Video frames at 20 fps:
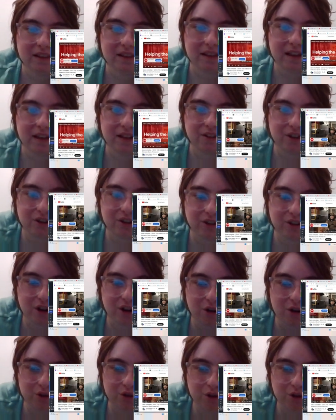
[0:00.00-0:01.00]
that doesn't
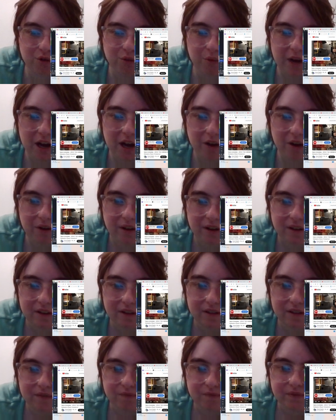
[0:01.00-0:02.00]
go too well.
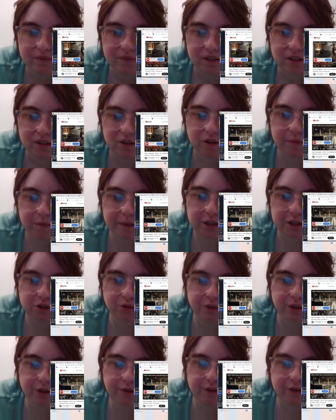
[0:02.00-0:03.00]

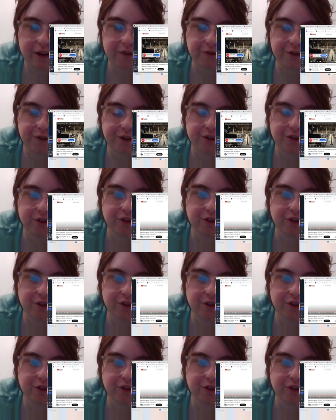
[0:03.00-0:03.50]
Especially reference